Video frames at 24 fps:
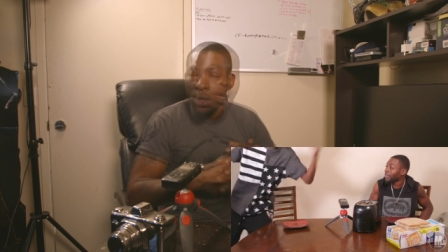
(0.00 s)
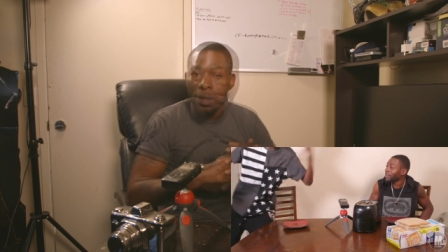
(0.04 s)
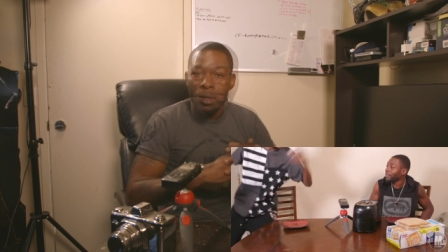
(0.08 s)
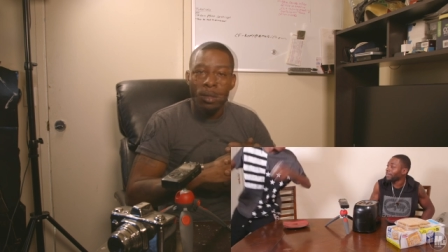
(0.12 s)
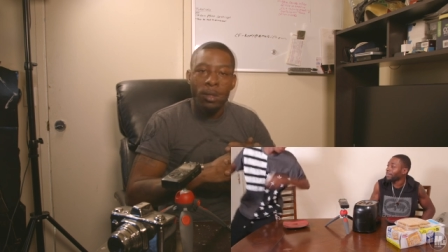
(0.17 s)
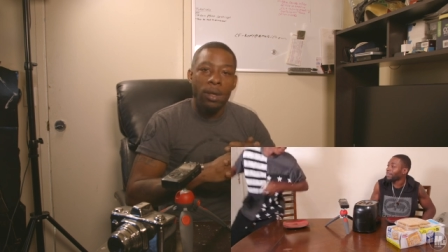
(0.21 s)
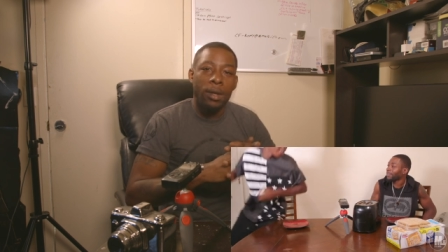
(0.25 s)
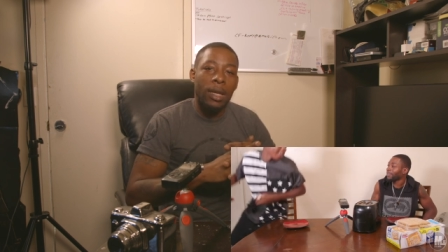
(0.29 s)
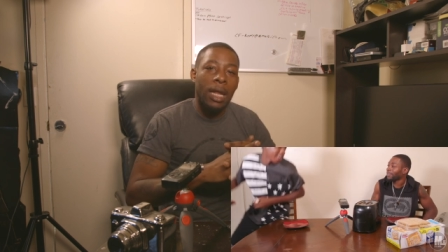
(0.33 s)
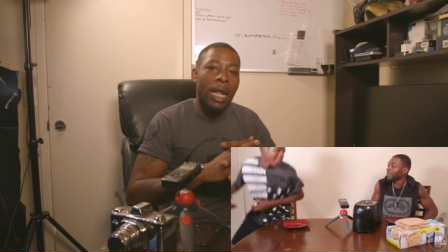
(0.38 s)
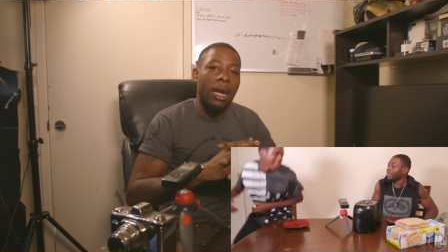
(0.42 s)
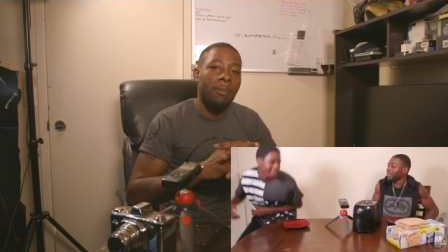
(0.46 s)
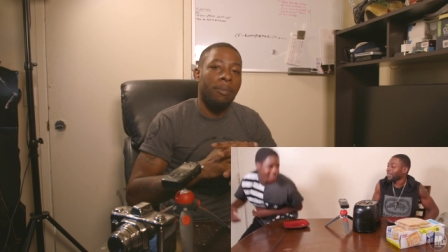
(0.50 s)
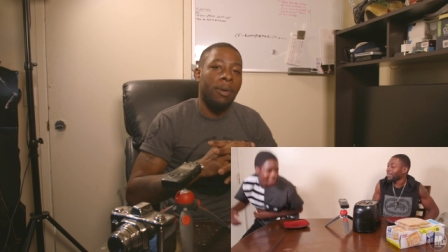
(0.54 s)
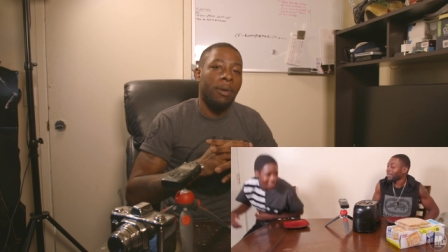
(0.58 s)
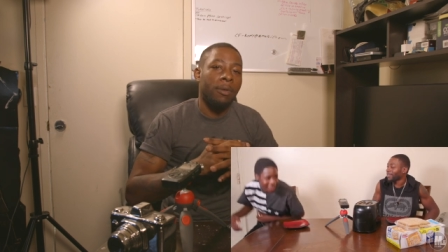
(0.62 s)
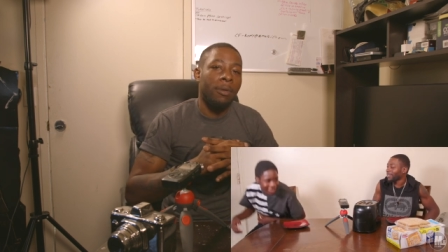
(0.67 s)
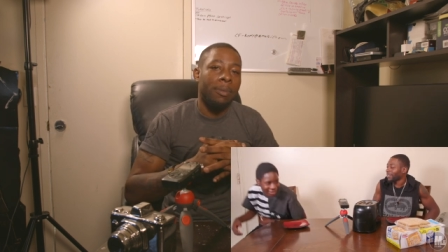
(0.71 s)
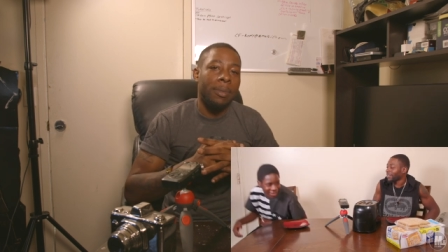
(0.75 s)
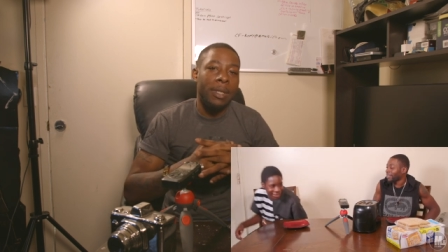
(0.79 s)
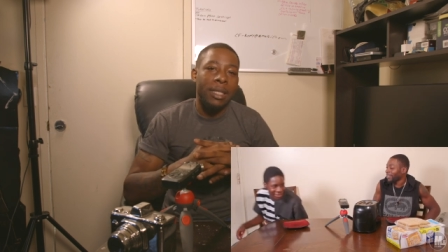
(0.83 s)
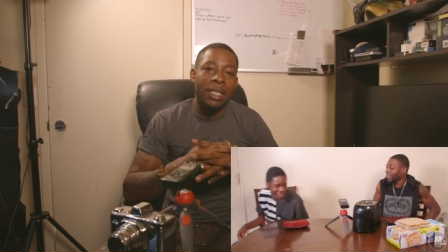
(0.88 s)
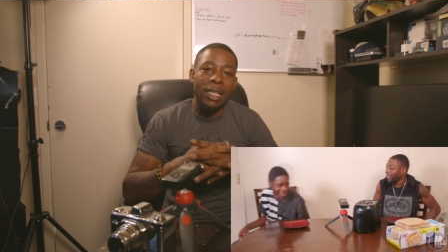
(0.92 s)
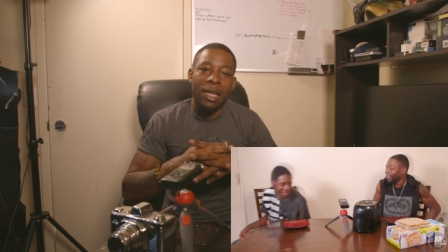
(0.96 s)
So a lot of
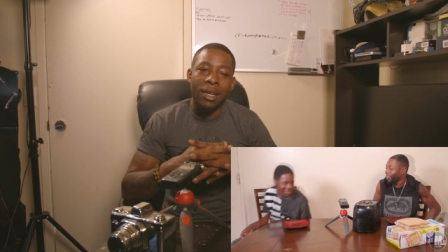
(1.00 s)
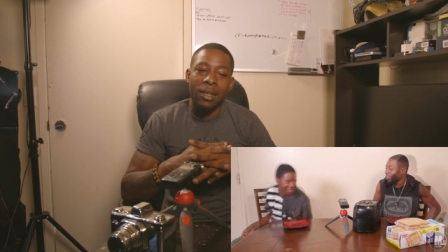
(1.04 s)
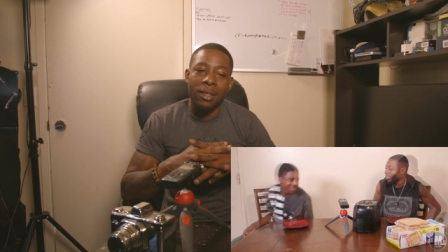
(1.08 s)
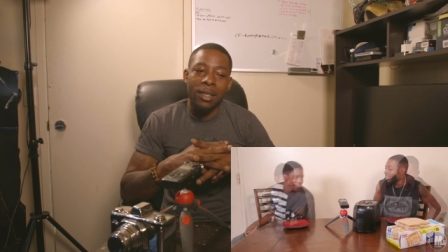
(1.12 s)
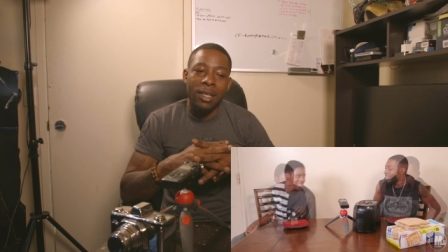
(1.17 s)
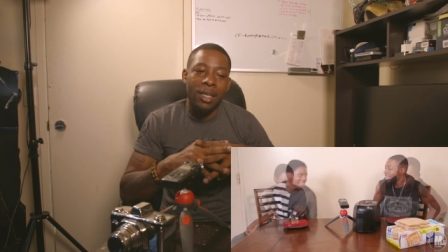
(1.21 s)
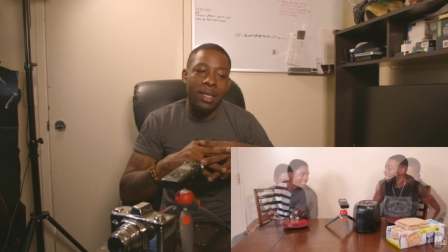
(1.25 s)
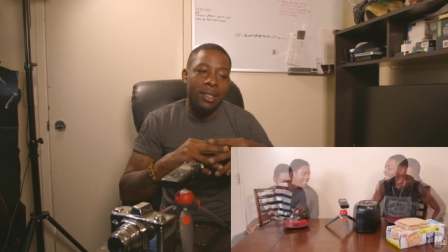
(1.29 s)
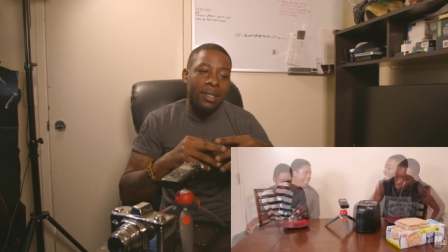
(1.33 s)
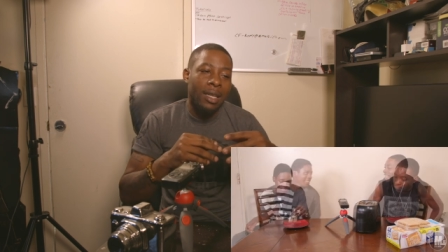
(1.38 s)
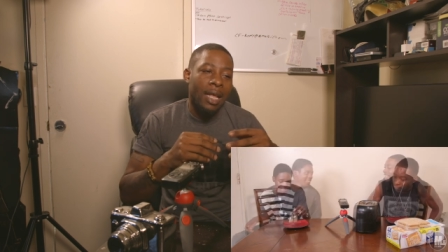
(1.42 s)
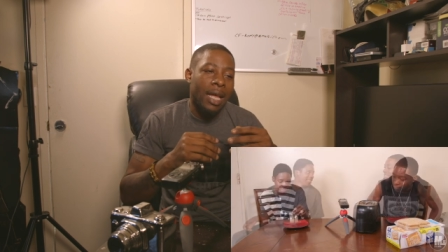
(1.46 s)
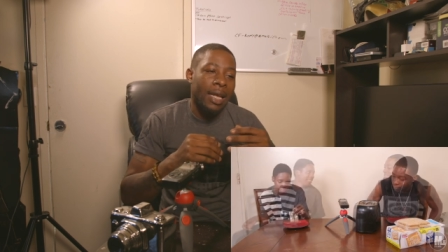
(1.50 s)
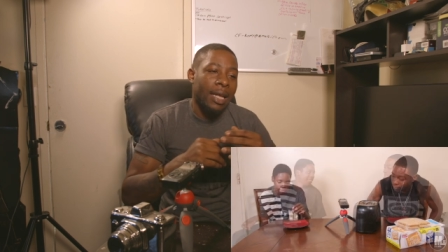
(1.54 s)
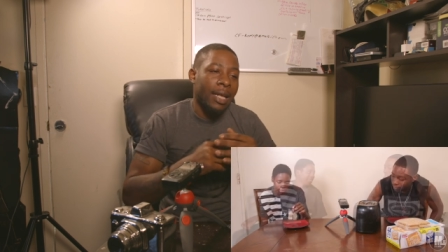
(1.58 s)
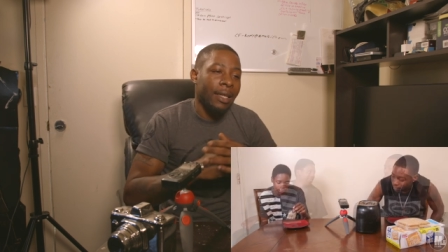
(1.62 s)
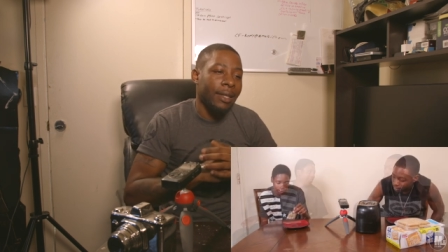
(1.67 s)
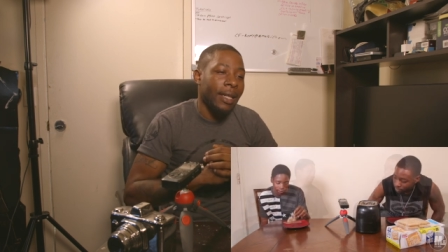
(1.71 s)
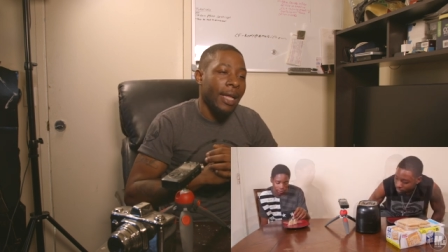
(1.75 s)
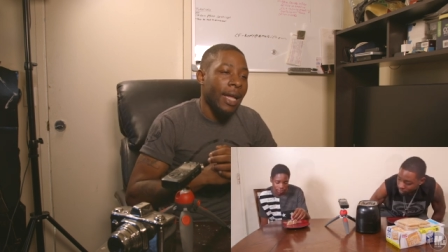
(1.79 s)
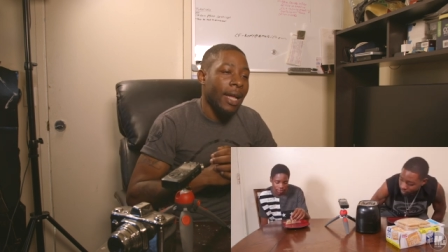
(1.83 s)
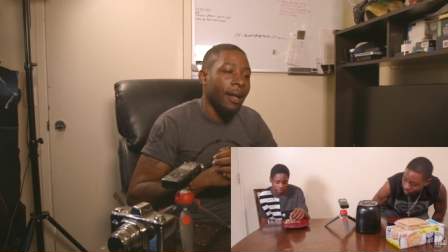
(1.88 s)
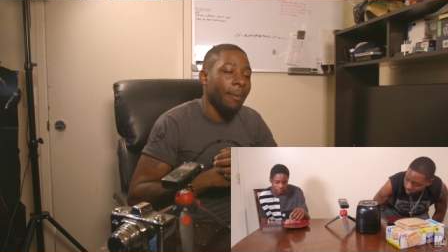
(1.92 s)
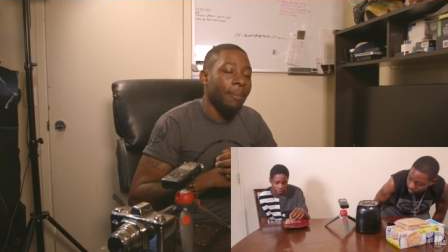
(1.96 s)
people have been telling us like,
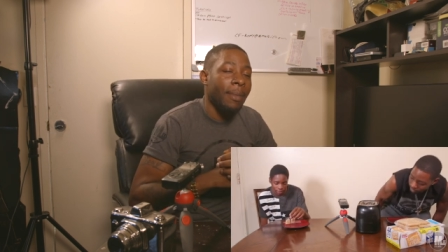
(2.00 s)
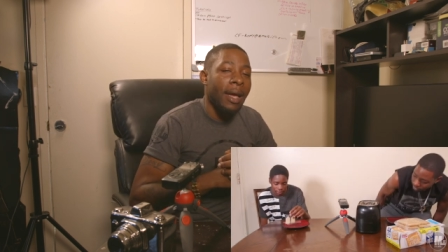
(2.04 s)
yeah,